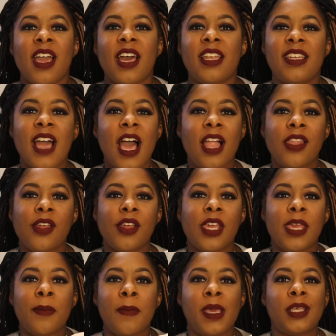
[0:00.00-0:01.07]
$1,
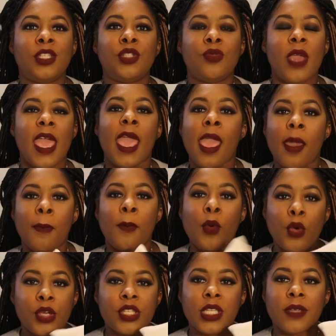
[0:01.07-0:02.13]
it makes you add
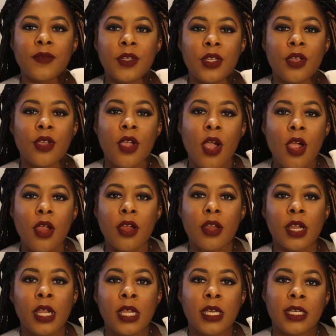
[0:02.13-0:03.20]
more stuff to your cart,